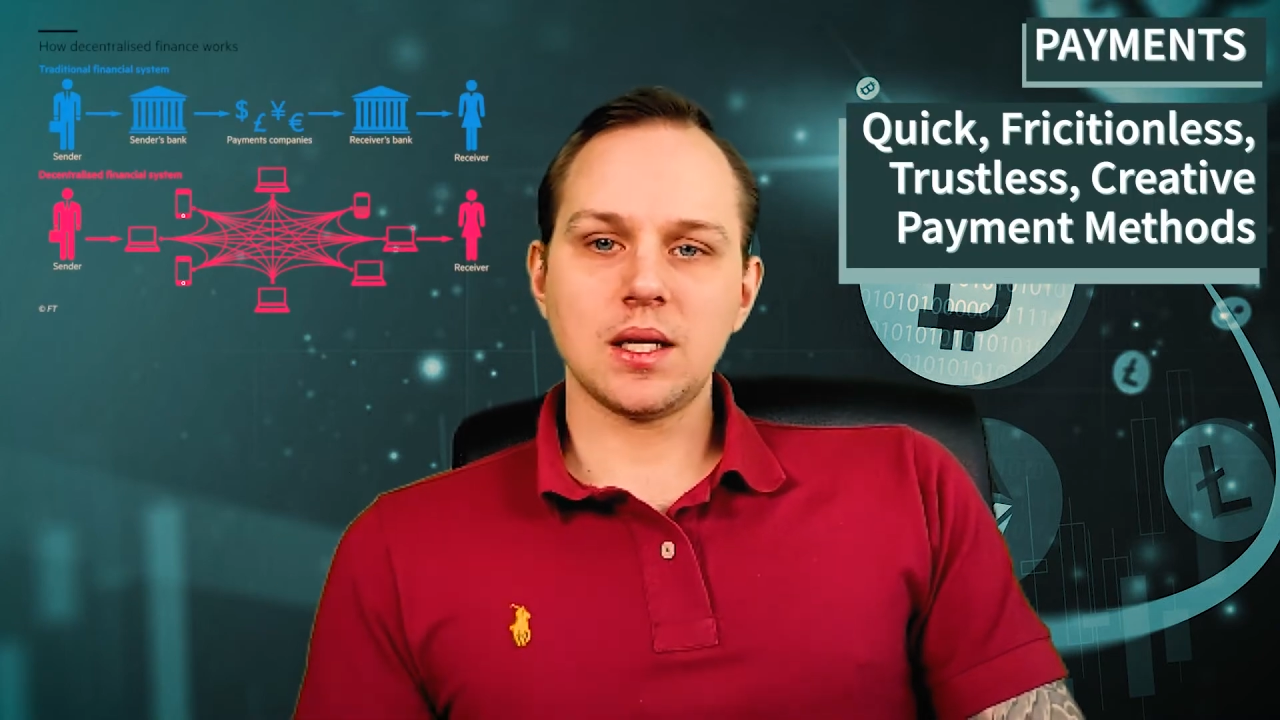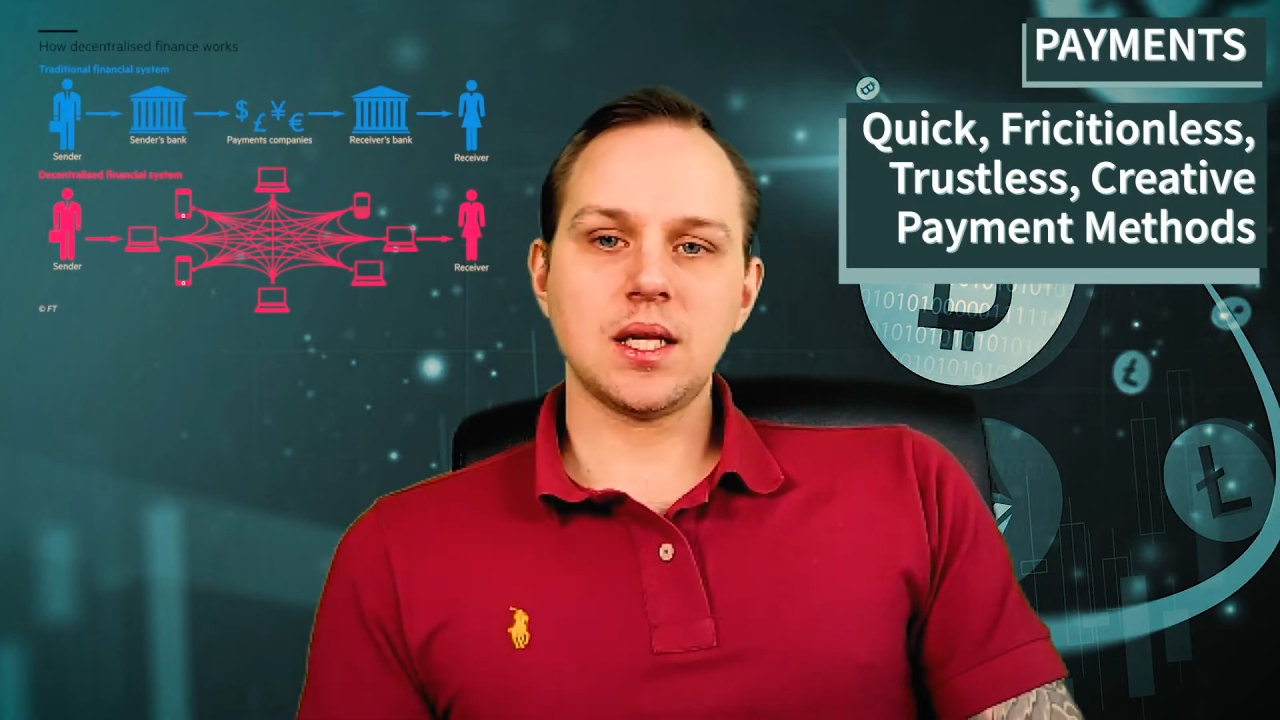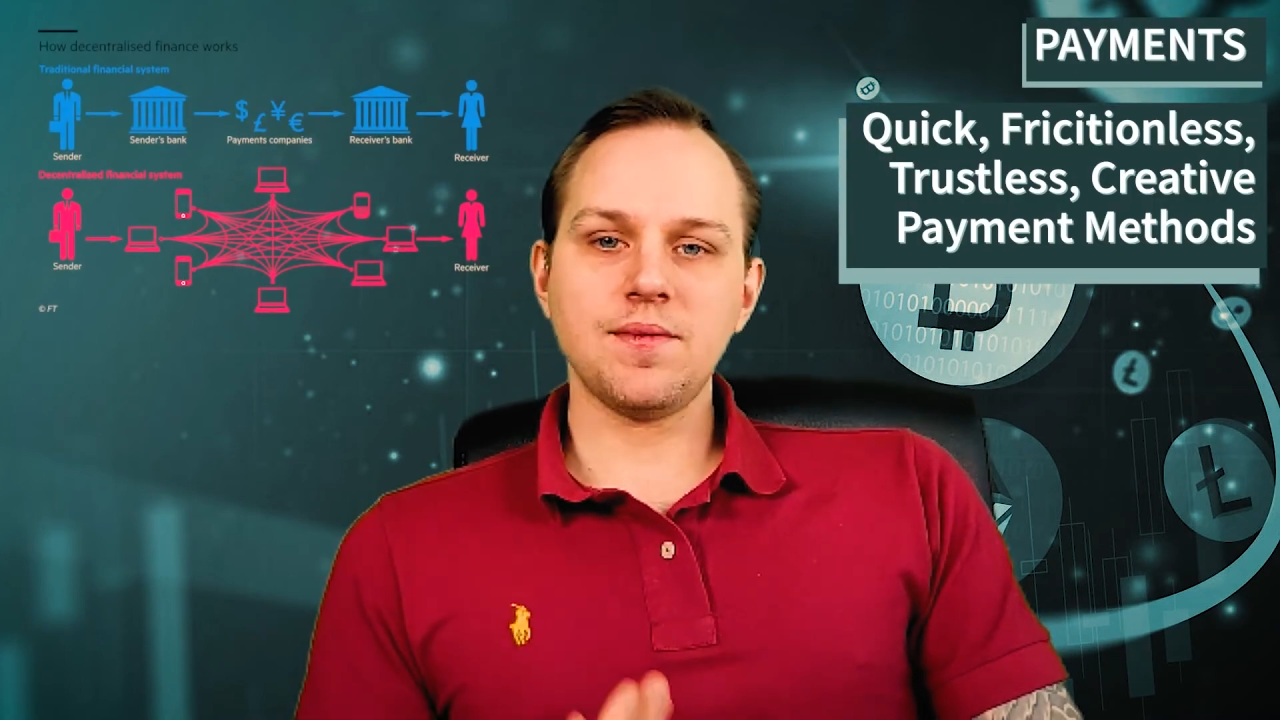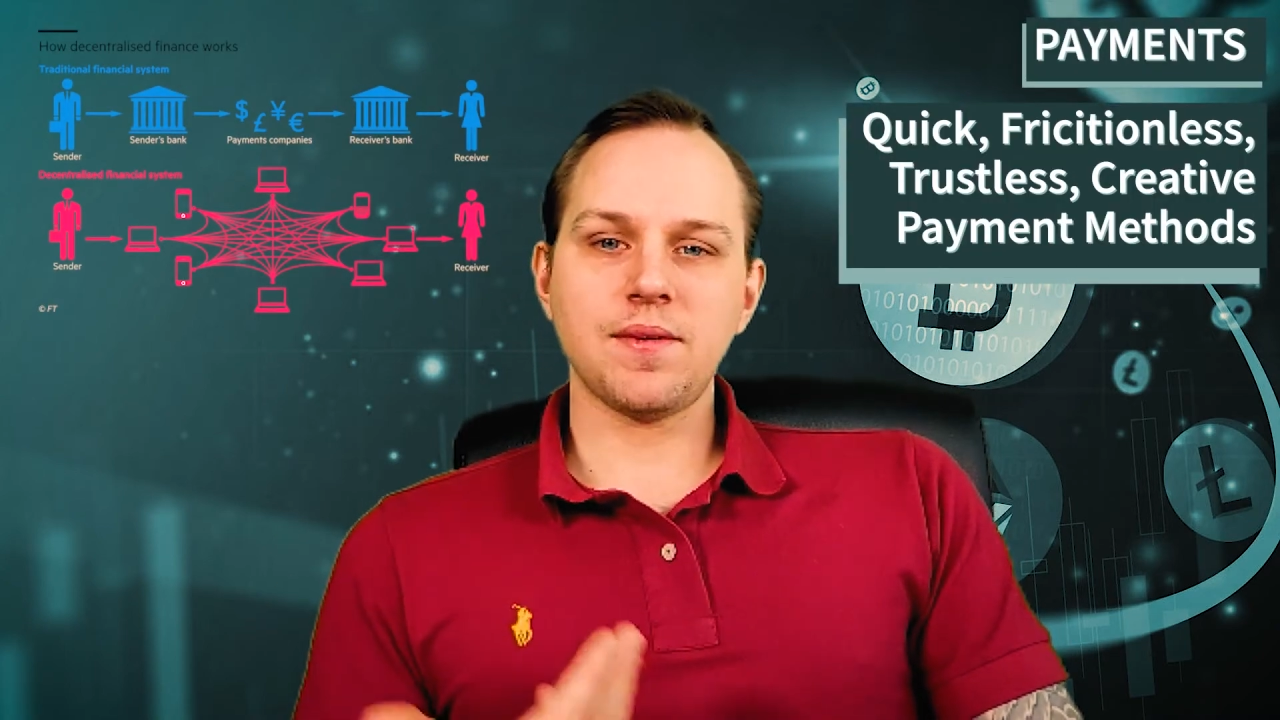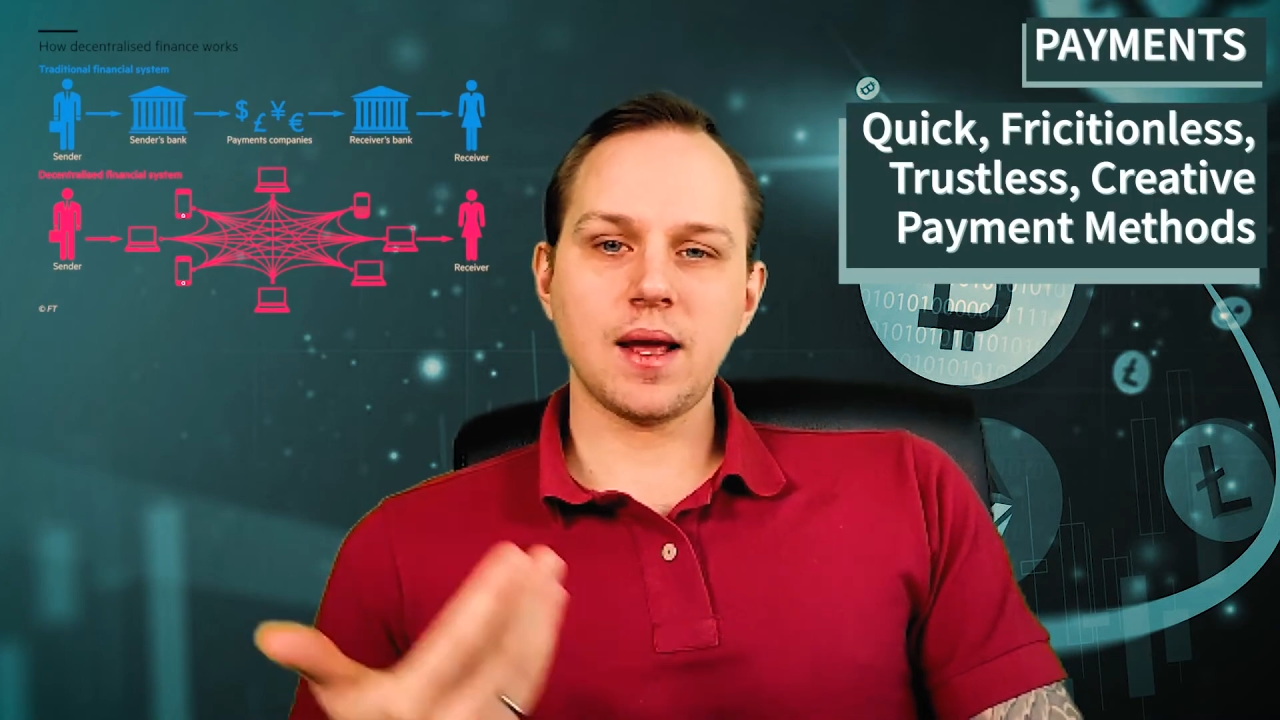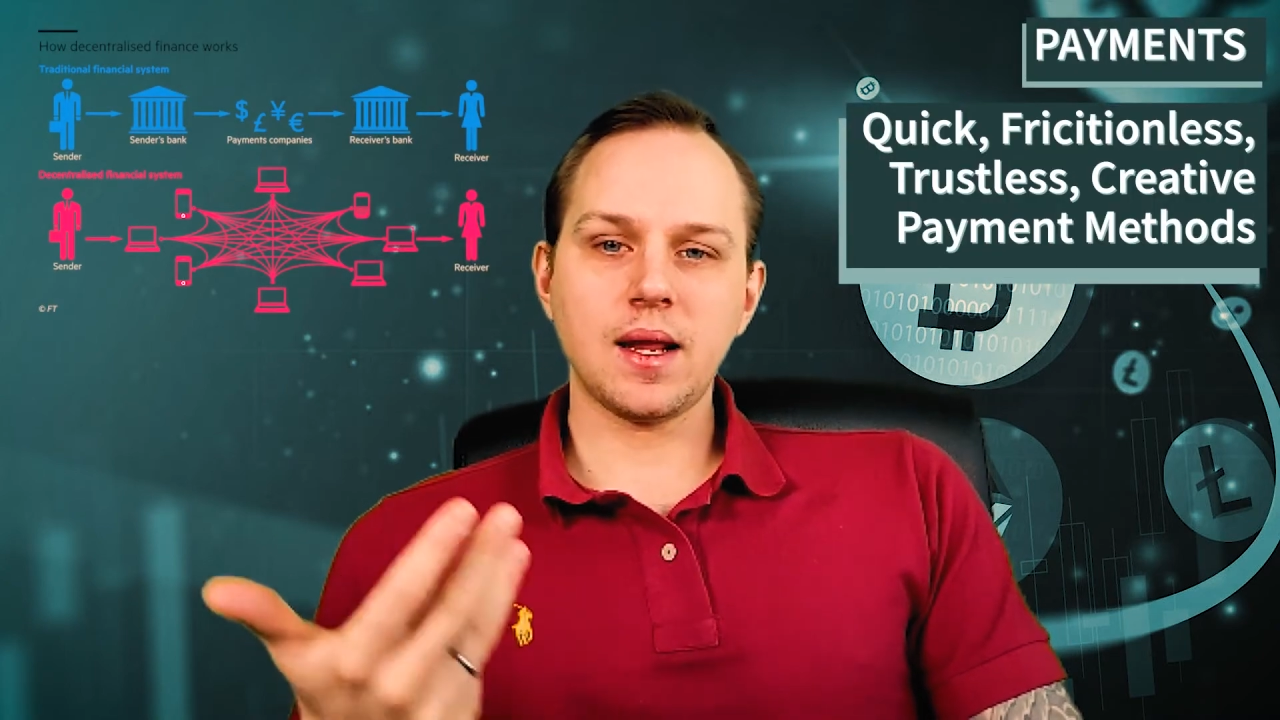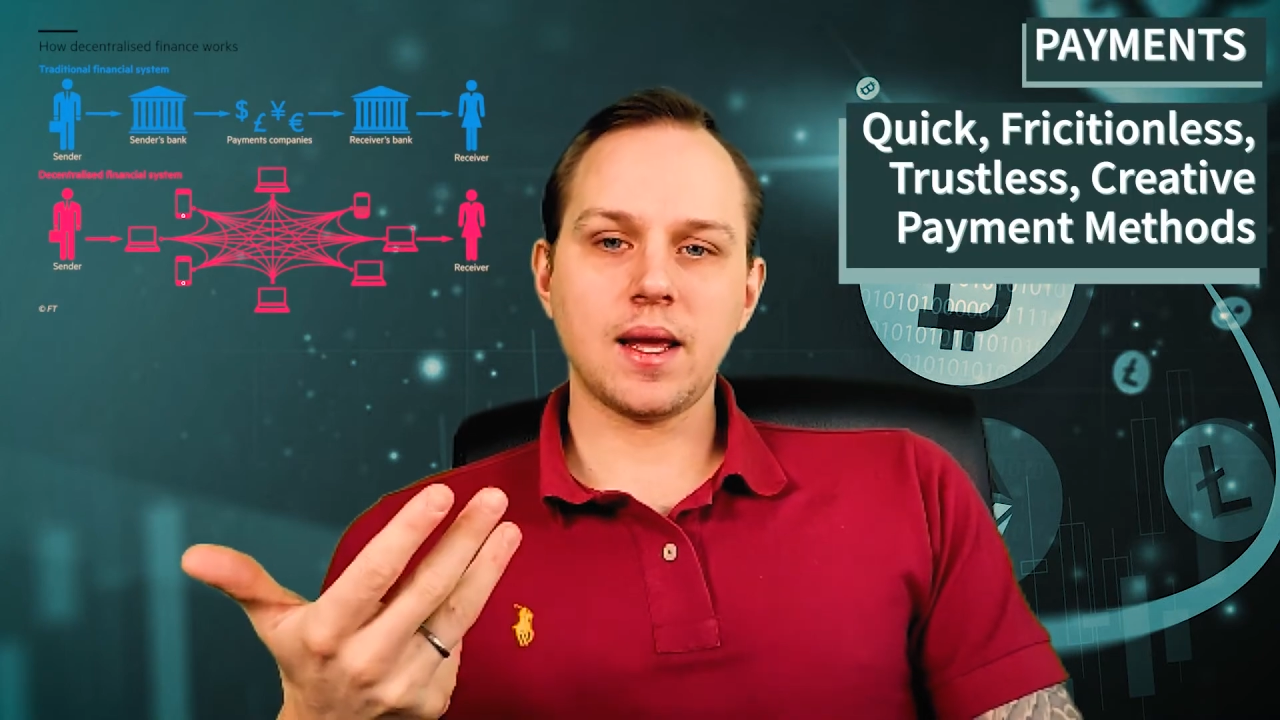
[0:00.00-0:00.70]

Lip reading: DeFi